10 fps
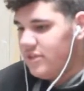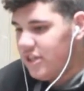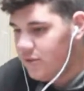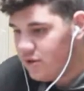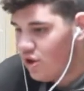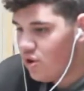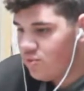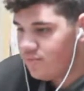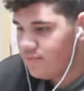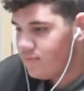Here we
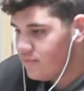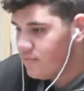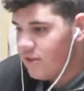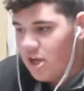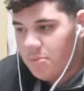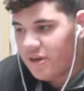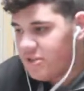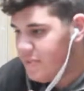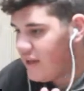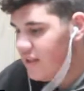go. I'm
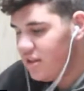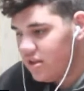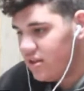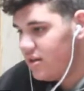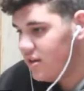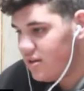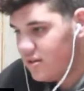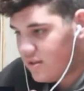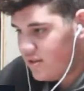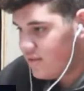expecting the... the,
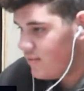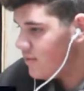the...